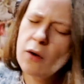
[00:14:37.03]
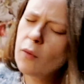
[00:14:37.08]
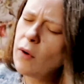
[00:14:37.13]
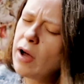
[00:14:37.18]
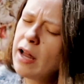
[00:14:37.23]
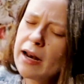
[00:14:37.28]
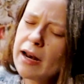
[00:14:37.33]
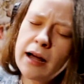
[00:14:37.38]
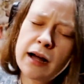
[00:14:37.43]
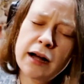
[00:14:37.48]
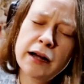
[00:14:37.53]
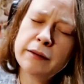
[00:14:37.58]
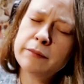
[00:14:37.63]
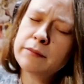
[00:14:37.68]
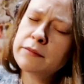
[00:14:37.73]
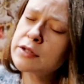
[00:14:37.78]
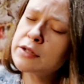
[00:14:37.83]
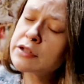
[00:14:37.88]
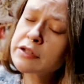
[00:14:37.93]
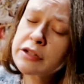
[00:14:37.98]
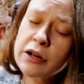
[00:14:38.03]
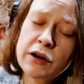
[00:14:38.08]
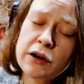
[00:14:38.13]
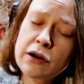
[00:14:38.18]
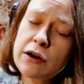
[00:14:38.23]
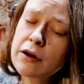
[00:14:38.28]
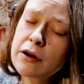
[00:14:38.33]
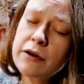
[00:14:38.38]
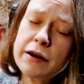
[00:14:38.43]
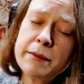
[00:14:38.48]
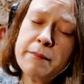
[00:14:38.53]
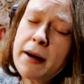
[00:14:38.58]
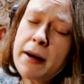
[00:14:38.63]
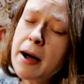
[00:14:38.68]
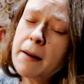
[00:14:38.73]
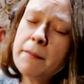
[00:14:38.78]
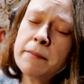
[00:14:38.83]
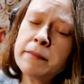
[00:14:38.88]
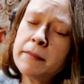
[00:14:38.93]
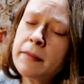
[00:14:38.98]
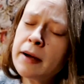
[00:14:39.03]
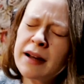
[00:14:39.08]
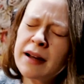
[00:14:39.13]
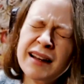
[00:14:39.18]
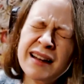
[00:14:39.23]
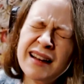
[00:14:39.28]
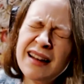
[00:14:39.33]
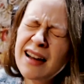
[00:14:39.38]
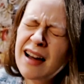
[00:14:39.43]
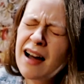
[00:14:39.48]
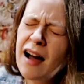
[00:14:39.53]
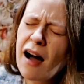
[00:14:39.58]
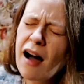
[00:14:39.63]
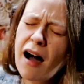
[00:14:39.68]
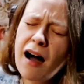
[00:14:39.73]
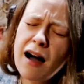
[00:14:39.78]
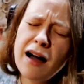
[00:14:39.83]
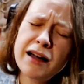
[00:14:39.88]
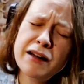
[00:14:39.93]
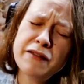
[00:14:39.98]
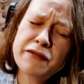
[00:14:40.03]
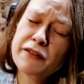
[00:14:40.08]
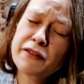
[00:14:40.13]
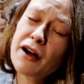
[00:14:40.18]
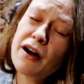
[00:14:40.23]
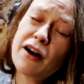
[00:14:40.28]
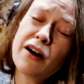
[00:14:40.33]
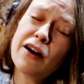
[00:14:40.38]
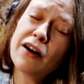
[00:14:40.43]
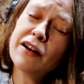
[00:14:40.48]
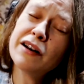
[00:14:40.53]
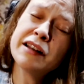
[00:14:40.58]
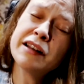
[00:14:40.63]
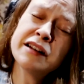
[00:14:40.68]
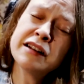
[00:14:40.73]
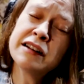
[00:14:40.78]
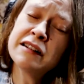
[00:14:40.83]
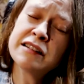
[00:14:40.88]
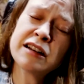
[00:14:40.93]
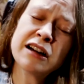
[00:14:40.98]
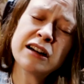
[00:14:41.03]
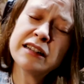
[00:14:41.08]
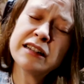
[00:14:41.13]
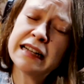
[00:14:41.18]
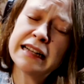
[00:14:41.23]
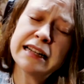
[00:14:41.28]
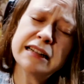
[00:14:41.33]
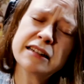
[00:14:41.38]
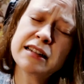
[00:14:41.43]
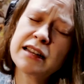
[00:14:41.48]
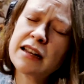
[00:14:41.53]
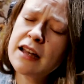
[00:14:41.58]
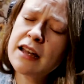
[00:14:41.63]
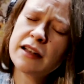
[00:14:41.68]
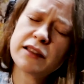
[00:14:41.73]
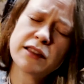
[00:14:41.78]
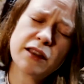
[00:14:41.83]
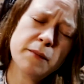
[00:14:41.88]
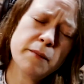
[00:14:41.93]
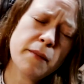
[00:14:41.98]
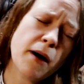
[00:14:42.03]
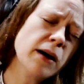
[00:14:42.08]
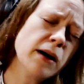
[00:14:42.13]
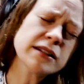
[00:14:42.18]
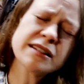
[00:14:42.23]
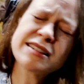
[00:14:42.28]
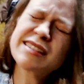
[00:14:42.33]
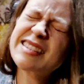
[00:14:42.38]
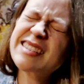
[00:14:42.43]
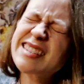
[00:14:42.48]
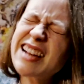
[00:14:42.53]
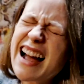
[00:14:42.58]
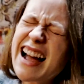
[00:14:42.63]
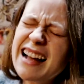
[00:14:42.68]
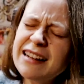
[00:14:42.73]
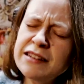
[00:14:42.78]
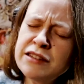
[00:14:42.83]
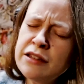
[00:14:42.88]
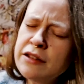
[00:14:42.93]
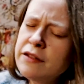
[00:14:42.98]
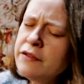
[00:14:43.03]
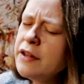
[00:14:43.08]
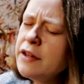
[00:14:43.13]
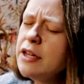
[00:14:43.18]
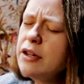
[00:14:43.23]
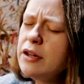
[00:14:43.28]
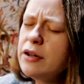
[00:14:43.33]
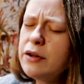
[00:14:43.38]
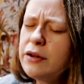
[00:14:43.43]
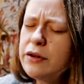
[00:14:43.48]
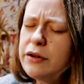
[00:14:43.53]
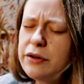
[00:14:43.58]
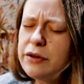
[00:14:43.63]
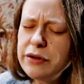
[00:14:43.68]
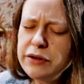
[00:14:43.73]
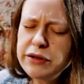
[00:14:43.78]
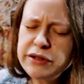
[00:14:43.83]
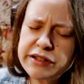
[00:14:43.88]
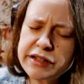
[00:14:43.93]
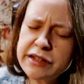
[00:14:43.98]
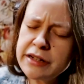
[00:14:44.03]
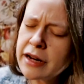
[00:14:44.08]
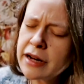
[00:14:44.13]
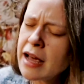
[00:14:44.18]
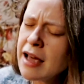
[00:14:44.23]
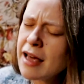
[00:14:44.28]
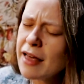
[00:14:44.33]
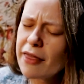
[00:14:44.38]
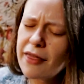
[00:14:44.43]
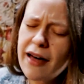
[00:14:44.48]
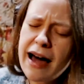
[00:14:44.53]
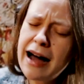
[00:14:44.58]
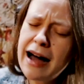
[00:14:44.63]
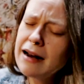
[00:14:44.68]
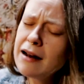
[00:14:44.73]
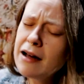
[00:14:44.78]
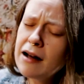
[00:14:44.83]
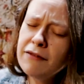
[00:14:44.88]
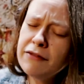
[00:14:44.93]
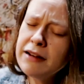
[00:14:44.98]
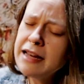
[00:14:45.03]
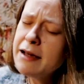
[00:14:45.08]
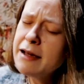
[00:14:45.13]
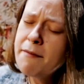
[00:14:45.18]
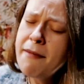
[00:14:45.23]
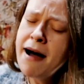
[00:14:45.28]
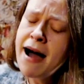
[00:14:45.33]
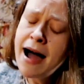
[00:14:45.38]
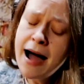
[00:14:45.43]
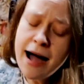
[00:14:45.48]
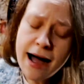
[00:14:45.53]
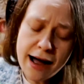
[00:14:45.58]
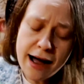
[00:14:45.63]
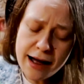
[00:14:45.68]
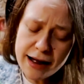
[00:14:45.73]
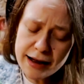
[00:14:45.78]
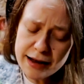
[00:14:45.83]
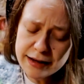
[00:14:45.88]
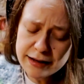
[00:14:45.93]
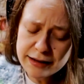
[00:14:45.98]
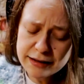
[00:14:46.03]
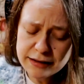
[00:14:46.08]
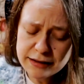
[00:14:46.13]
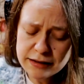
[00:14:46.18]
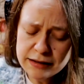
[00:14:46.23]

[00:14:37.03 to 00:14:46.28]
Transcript: Well, I'm sorry, Mum, I've gone and done it. The moss and the views and that lovely man